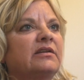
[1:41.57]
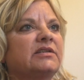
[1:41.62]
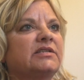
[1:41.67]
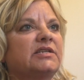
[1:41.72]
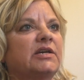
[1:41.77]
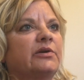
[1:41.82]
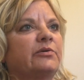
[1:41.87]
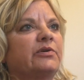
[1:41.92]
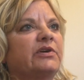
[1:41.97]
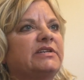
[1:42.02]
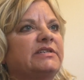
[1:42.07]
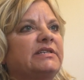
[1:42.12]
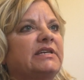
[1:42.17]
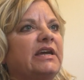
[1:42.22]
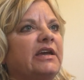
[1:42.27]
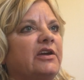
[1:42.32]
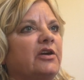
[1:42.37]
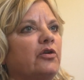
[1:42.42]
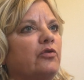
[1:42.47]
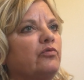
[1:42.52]
So I always
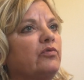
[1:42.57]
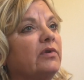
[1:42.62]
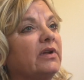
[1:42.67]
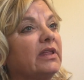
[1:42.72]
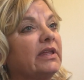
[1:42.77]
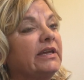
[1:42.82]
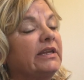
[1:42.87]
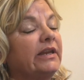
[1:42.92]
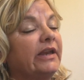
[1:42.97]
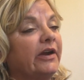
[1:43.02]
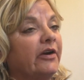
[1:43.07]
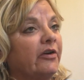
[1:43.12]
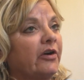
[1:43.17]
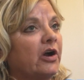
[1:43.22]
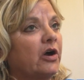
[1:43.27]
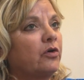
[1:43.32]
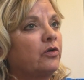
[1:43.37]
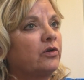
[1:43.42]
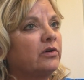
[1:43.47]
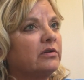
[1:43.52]
say go really
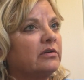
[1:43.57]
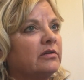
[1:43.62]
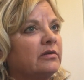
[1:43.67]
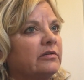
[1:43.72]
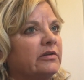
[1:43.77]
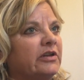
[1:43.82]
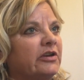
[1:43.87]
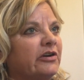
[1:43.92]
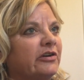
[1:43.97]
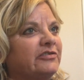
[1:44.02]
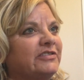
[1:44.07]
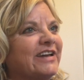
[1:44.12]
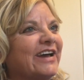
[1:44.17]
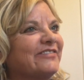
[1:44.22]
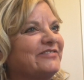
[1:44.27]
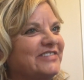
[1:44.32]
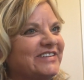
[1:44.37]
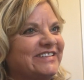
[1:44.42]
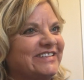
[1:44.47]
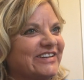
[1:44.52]
narrow. You don't
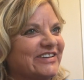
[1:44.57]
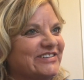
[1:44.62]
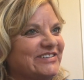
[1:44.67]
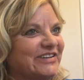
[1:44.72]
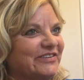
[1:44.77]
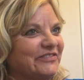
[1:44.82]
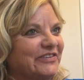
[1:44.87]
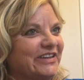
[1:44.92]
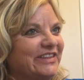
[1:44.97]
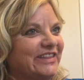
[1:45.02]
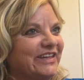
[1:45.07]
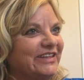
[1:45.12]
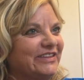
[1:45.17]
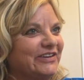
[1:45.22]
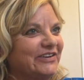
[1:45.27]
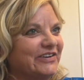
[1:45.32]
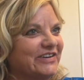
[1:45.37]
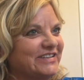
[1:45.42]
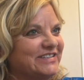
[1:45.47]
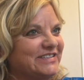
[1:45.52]
have to tell us everything
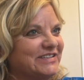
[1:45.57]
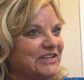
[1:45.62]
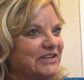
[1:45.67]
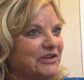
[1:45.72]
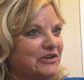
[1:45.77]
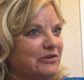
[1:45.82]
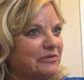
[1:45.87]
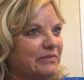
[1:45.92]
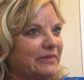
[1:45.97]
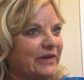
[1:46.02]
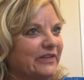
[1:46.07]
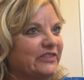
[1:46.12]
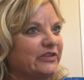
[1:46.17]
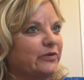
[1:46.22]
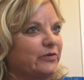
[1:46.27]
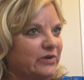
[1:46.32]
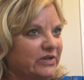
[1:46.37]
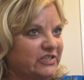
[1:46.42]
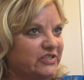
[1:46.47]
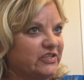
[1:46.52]
there is to know about
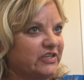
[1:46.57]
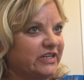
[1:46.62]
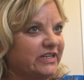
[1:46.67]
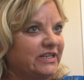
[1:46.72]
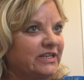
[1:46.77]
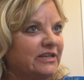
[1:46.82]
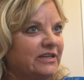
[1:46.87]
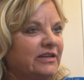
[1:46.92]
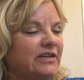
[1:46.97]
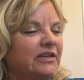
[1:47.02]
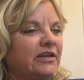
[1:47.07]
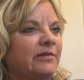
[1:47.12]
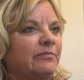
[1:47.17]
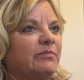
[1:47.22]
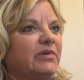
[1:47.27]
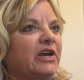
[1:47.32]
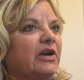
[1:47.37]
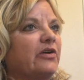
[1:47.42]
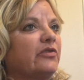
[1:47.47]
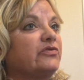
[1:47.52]
the question,
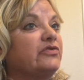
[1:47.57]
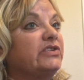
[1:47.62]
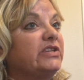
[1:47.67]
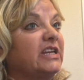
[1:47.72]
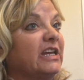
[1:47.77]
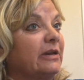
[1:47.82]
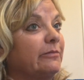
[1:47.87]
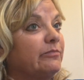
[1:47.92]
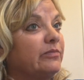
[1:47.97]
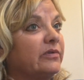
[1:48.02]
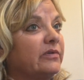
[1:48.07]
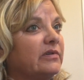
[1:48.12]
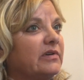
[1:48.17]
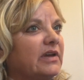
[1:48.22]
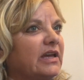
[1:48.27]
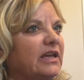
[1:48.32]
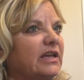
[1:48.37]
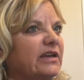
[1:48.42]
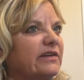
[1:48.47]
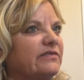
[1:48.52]
but go deep
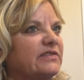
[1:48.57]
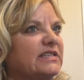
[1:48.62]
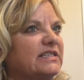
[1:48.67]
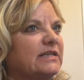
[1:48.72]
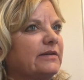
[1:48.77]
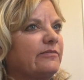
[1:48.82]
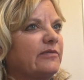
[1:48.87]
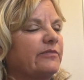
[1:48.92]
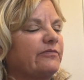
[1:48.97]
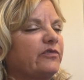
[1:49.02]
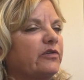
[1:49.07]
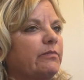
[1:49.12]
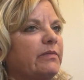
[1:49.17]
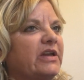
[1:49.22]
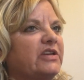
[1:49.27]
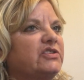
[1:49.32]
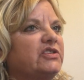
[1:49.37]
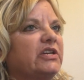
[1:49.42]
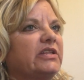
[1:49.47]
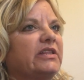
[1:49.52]
and give us some
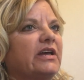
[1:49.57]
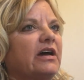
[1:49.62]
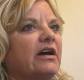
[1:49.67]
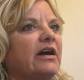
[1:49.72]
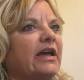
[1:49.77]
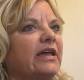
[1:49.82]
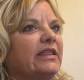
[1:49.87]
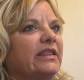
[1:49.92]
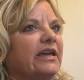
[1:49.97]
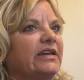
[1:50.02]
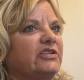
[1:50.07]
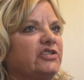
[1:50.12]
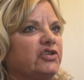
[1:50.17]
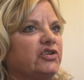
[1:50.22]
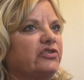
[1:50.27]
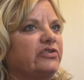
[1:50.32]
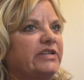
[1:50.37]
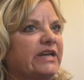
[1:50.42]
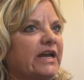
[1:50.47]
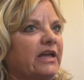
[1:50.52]
information that highlights
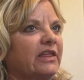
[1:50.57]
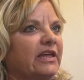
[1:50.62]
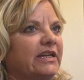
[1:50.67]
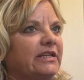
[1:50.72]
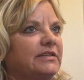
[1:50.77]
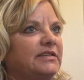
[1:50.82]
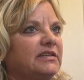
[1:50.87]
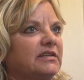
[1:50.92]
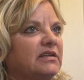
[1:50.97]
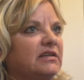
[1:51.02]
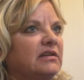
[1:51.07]
your talent.